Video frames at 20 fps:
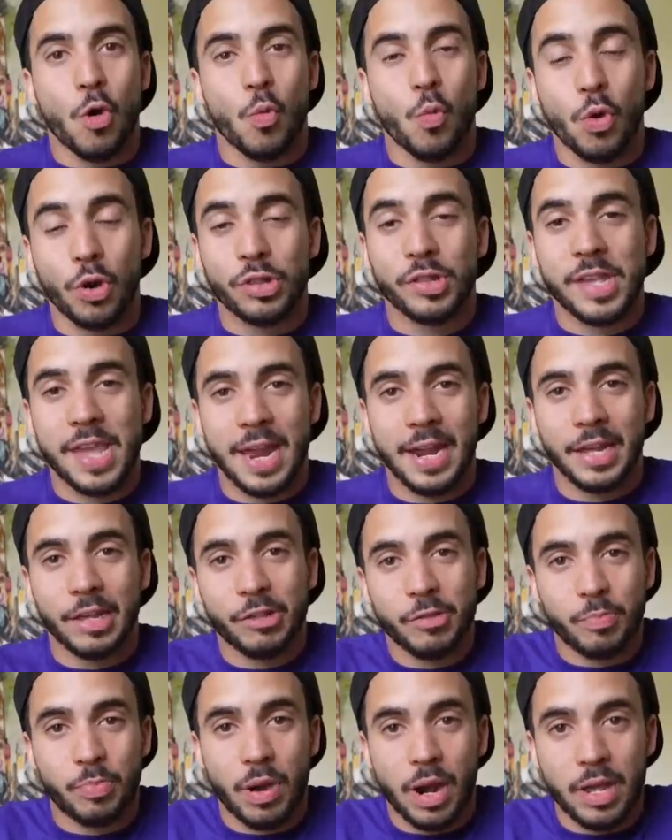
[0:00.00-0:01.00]
Words can't
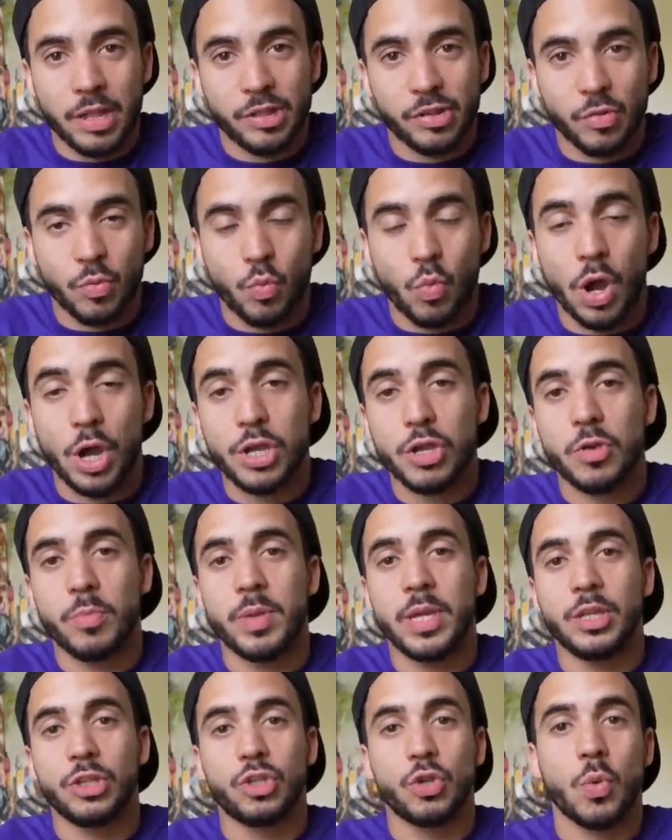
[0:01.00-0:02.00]
express what you
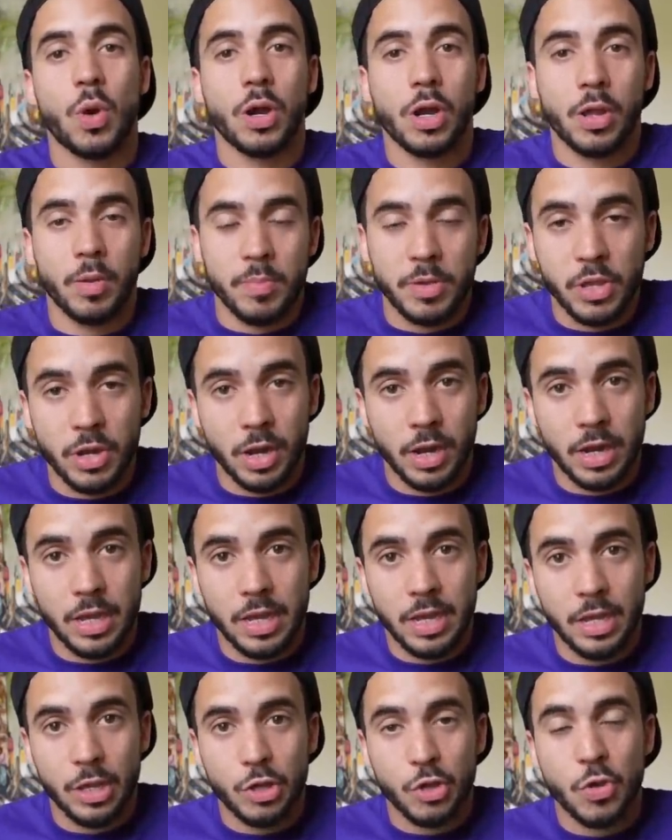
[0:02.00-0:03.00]
mean to our
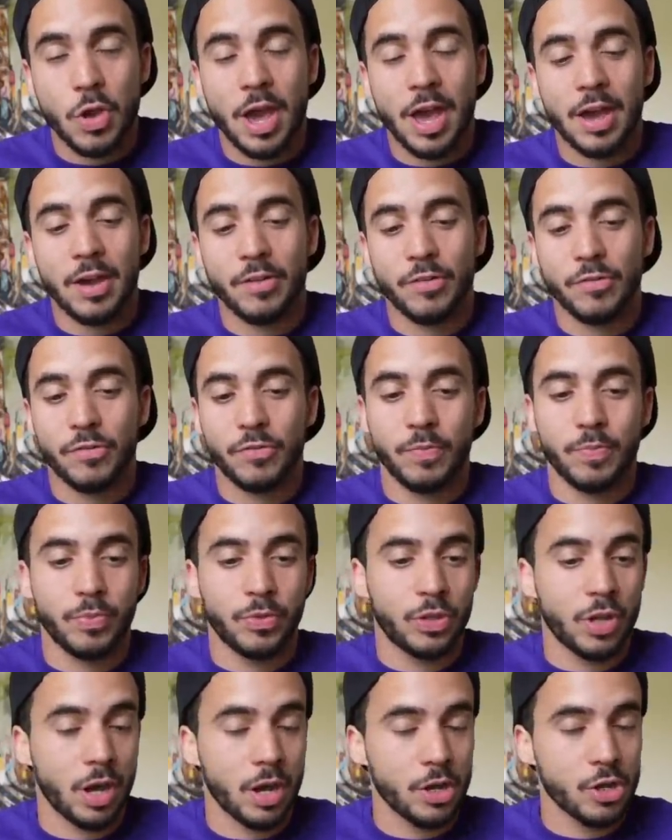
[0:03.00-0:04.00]
community. You have
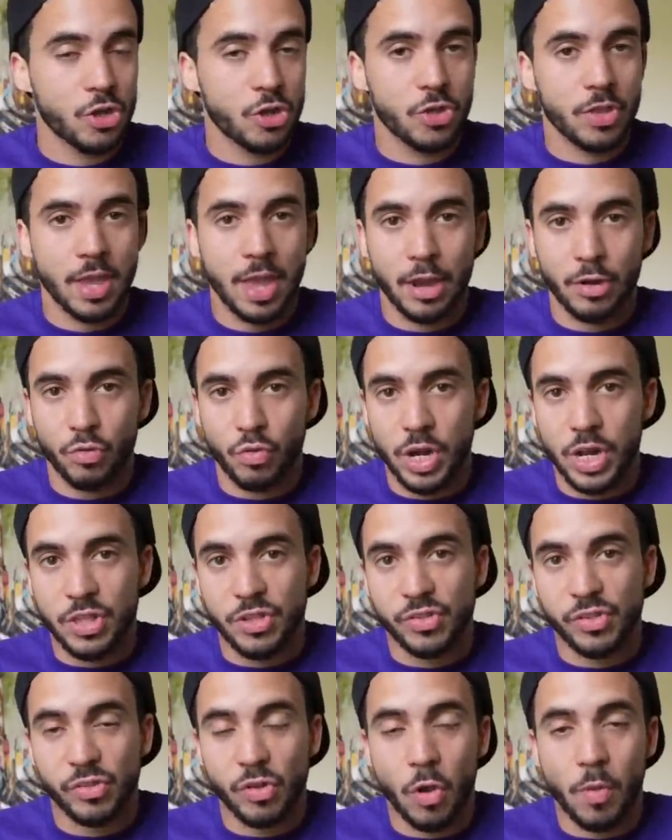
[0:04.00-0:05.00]
touched and
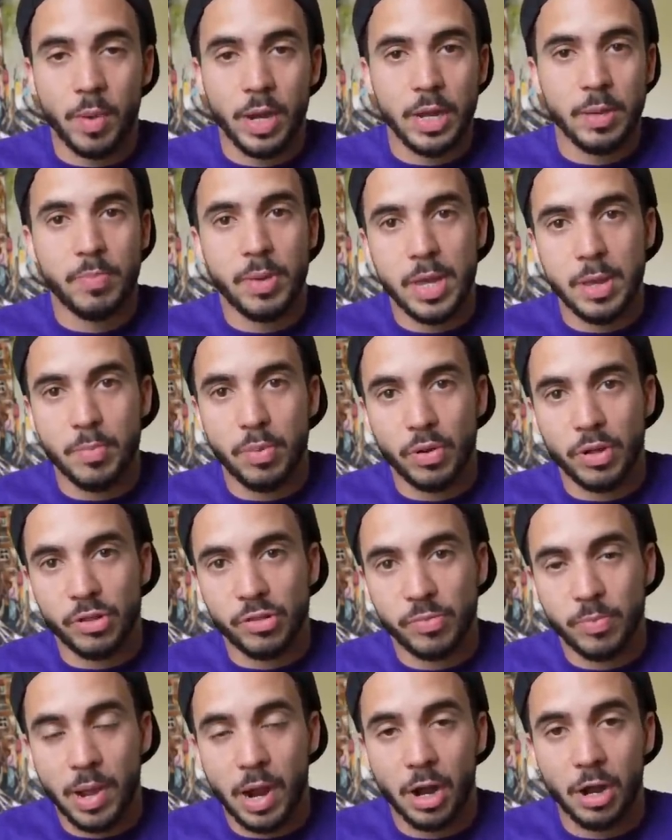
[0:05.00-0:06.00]
reached so many people,
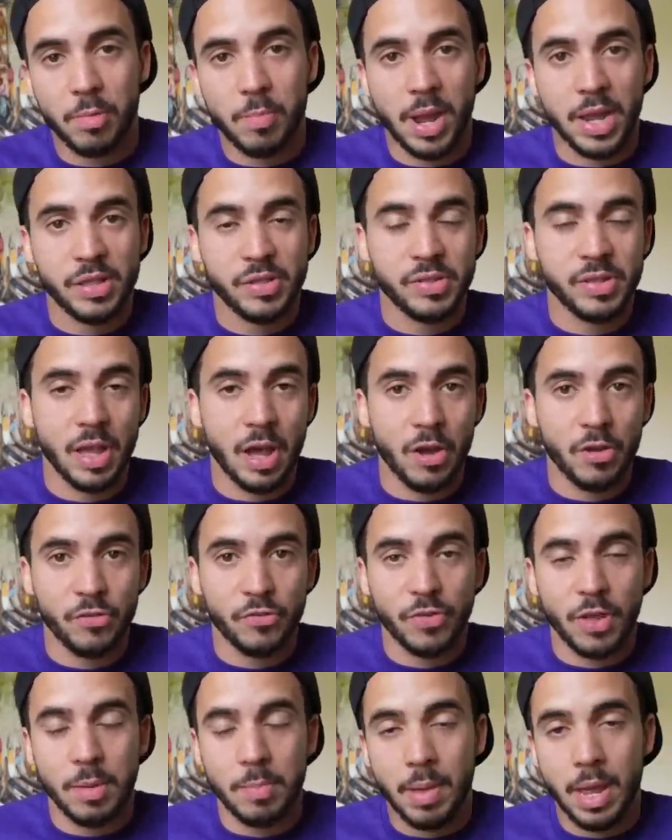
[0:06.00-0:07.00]
inspired
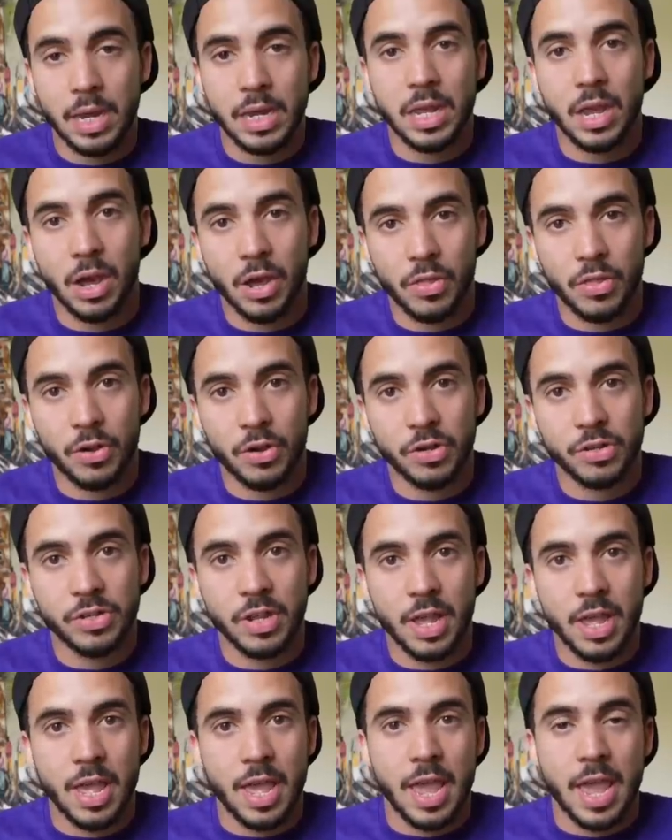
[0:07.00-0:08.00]
myself and many others,
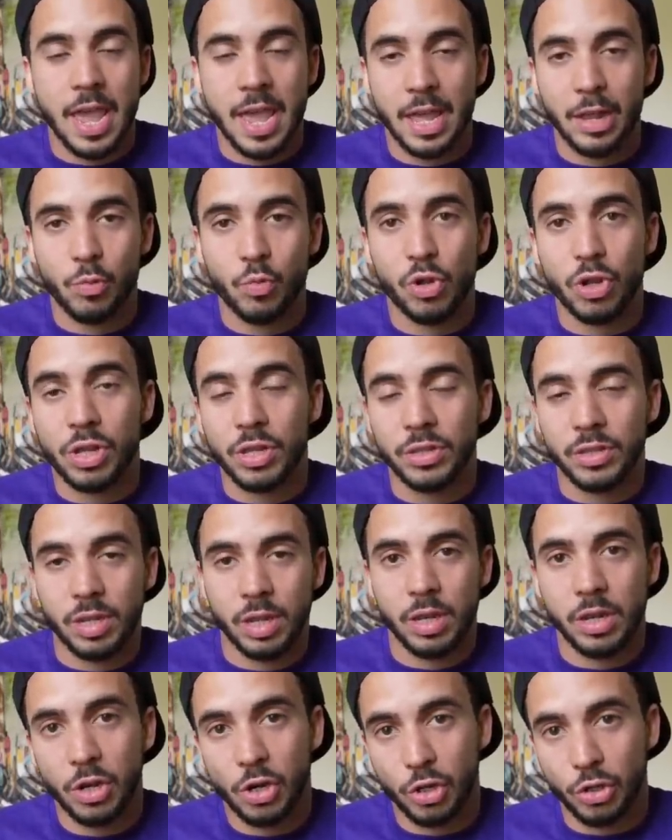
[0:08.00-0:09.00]
and will
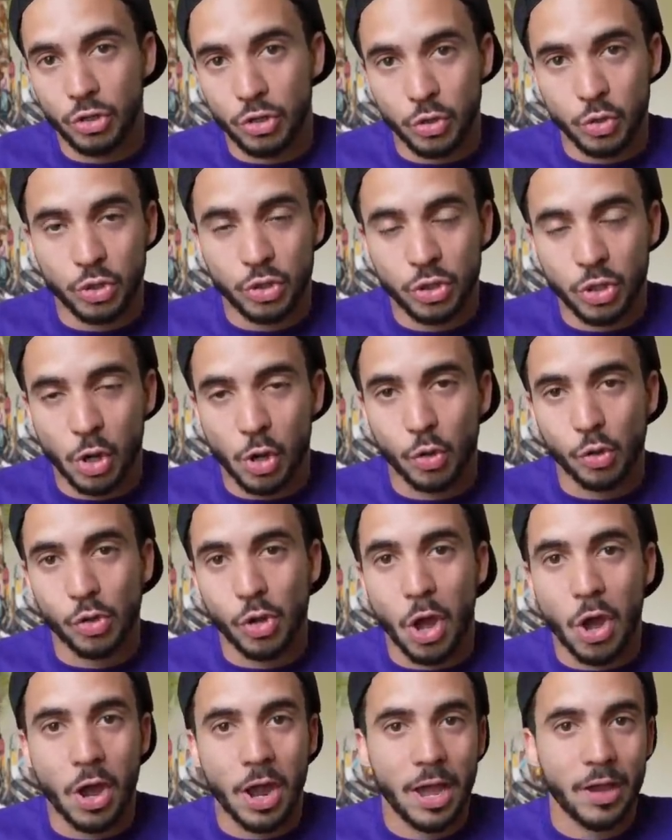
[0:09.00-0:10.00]
continue to do so
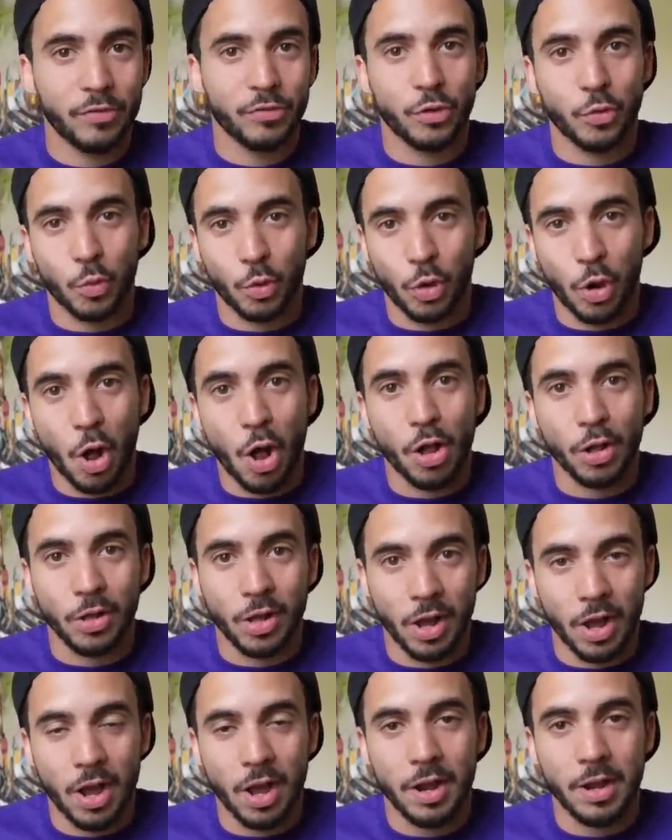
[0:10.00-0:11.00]
long after we're all
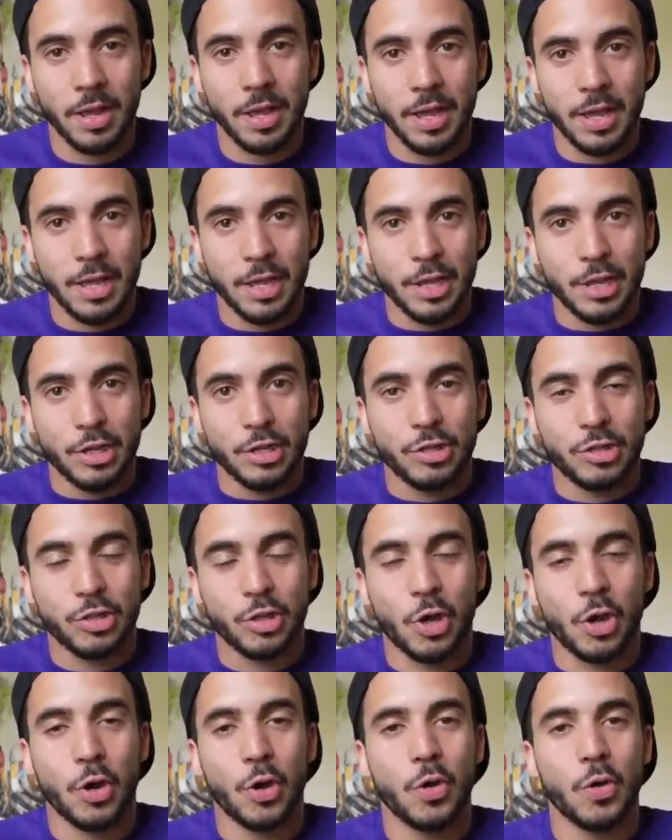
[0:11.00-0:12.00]
gone.
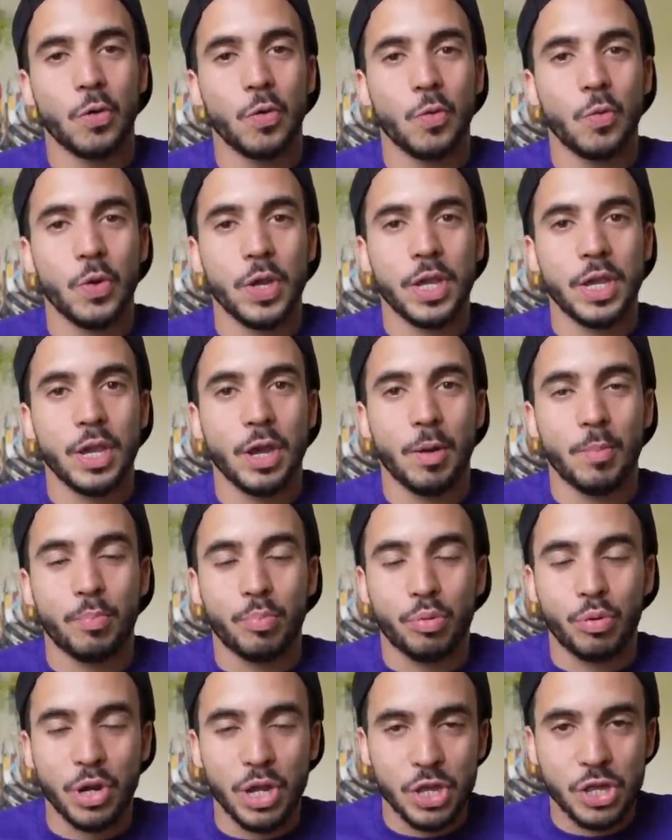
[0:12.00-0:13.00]
So we
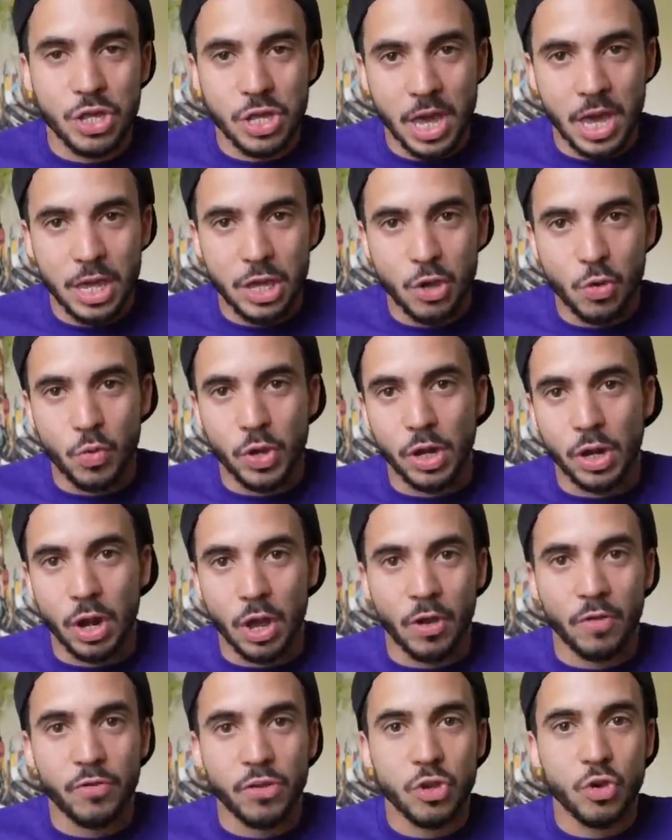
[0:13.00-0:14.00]
appreciate you, we
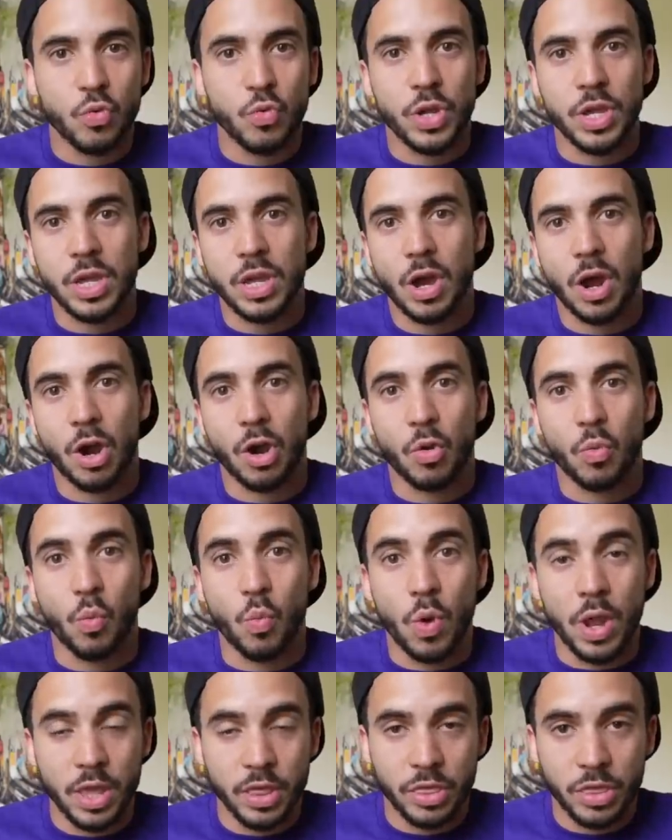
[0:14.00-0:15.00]
love you, we are
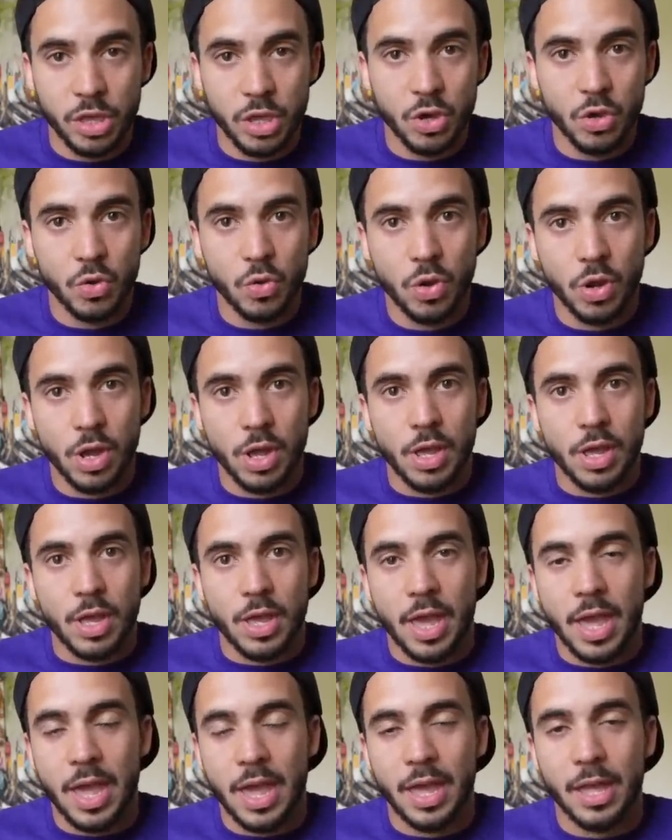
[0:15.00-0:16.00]
with you,
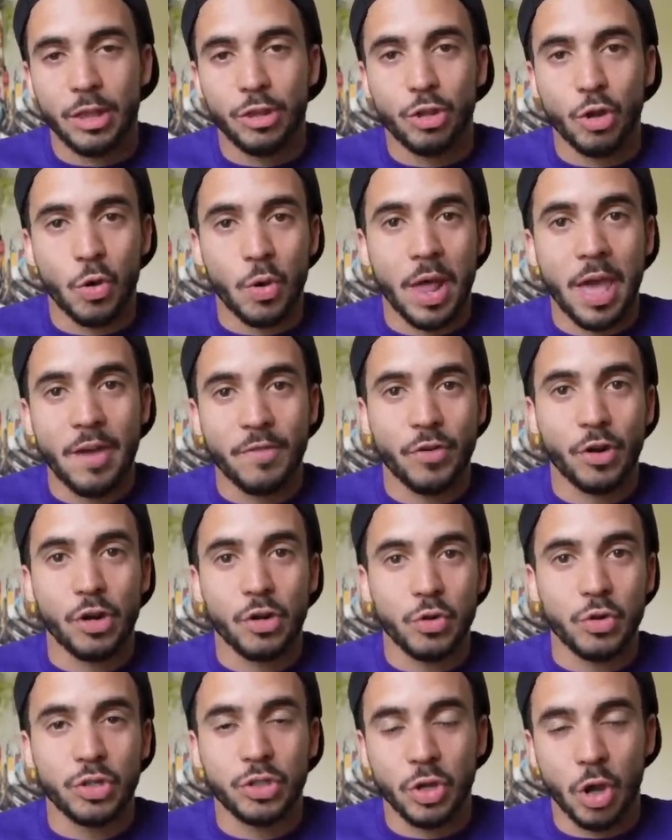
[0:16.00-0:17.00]
and don't ever
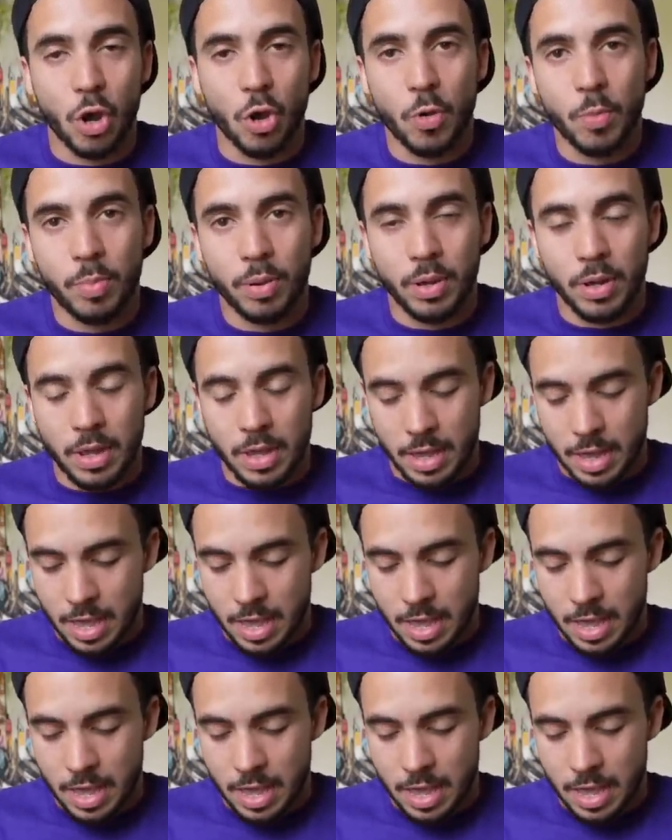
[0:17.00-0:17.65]
lose hope.